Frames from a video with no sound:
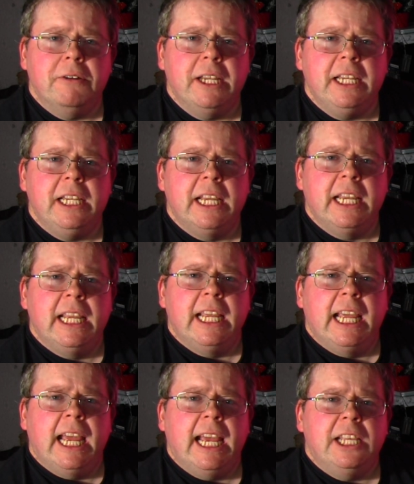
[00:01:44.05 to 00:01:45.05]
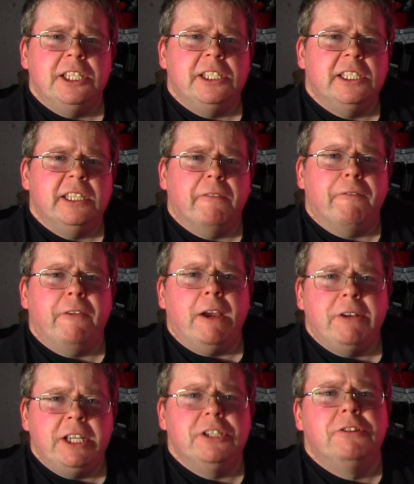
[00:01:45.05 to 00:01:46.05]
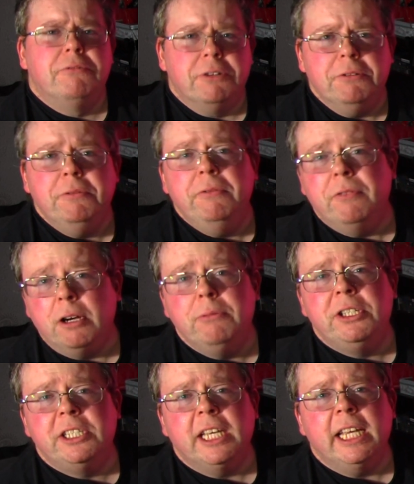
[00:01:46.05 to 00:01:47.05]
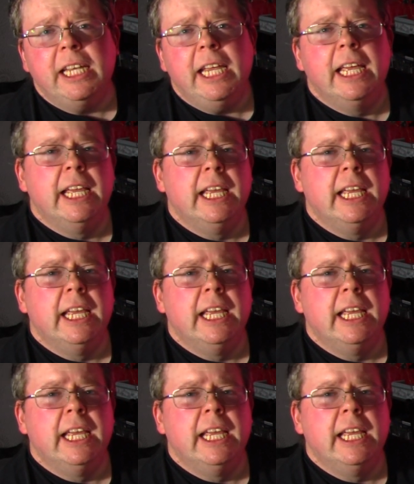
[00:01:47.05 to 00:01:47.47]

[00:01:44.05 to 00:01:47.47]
He has found his groove, I would say.